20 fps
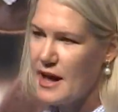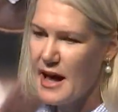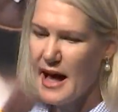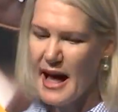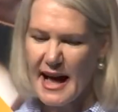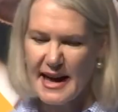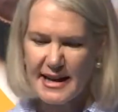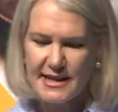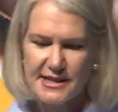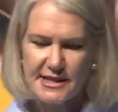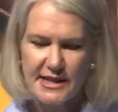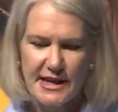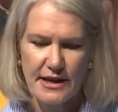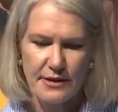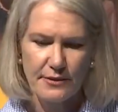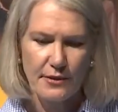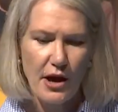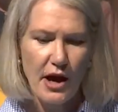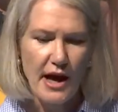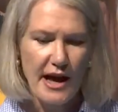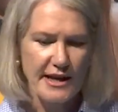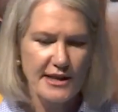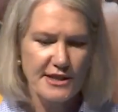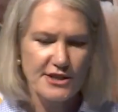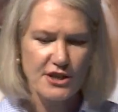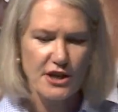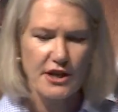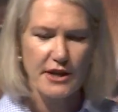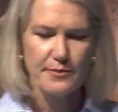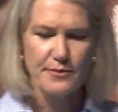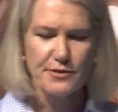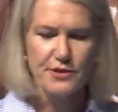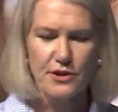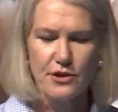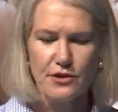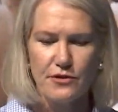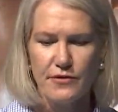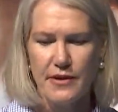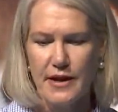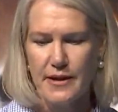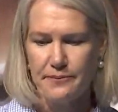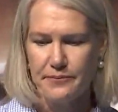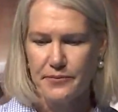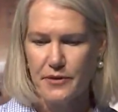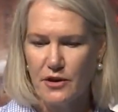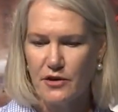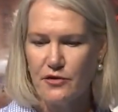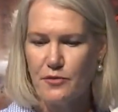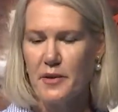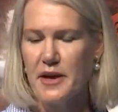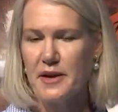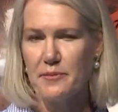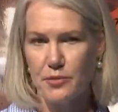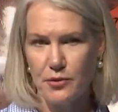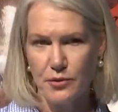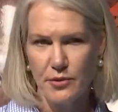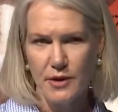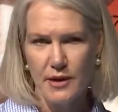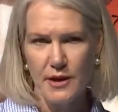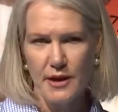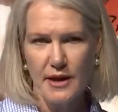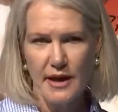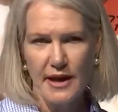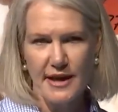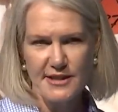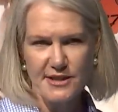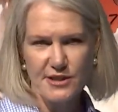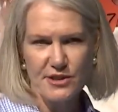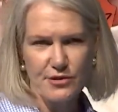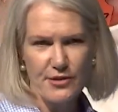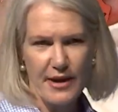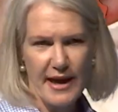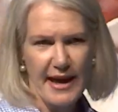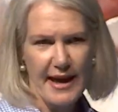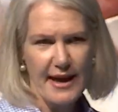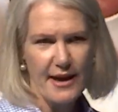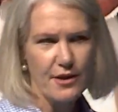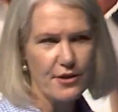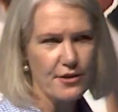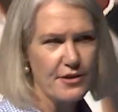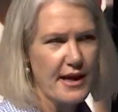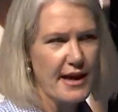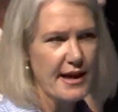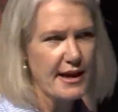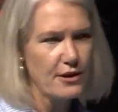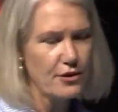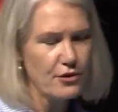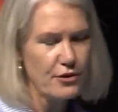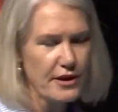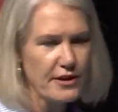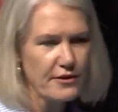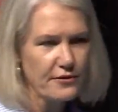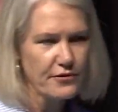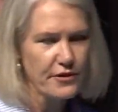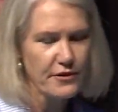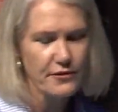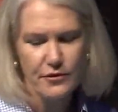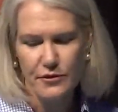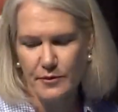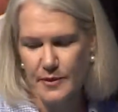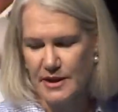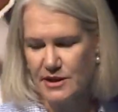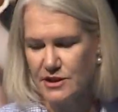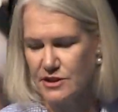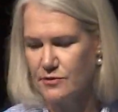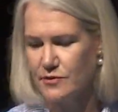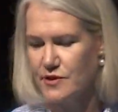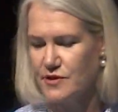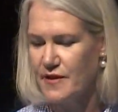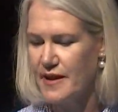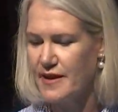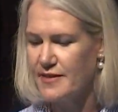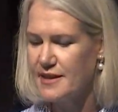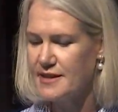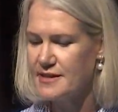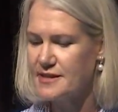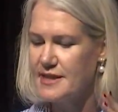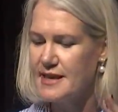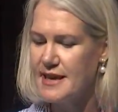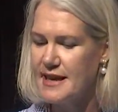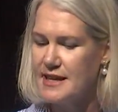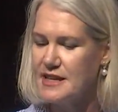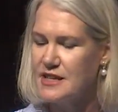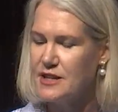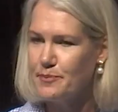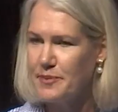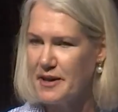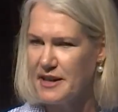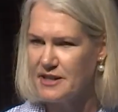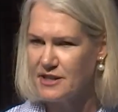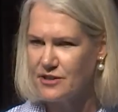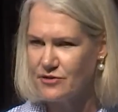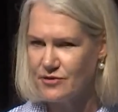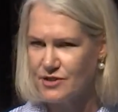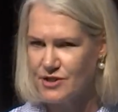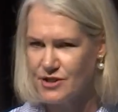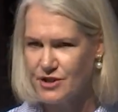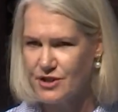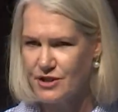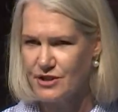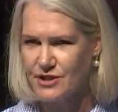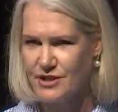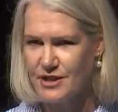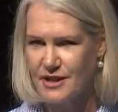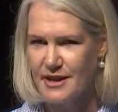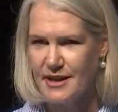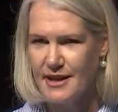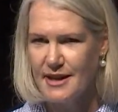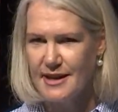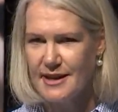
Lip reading: archetypes of people as to how they are looking for information. We found there's the independent researcher.